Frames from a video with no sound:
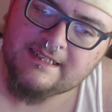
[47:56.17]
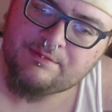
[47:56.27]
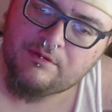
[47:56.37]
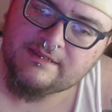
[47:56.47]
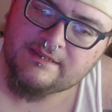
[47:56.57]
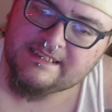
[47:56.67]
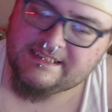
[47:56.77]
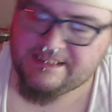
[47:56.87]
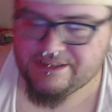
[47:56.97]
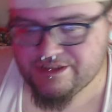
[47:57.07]
Straight up.
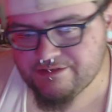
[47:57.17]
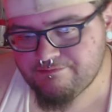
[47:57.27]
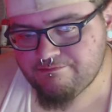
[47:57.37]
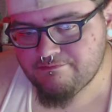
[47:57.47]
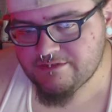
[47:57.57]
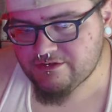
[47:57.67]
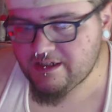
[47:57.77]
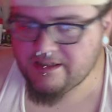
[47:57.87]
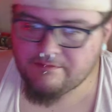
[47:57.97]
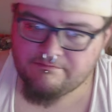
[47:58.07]

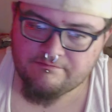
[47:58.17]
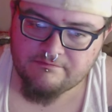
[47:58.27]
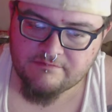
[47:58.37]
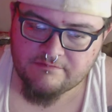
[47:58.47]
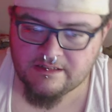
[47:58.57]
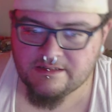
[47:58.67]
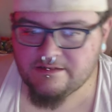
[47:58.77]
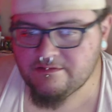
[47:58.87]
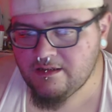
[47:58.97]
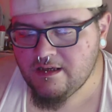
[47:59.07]
Your race is no better than
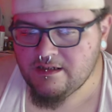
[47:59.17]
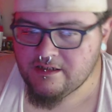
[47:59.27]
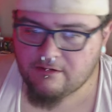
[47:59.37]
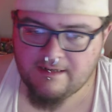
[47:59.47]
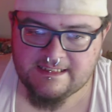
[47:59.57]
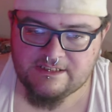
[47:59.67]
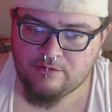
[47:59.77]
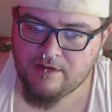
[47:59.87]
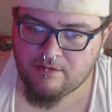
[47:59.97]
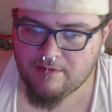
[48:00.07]
my race.
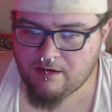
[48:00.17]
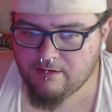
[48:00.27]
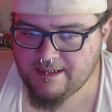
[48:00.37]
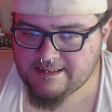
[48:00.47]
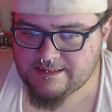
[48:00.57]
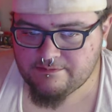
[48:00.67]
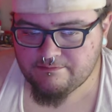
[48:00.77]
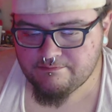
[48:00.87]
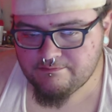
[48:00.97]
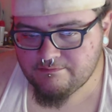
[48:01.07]
You can call me whatever you want.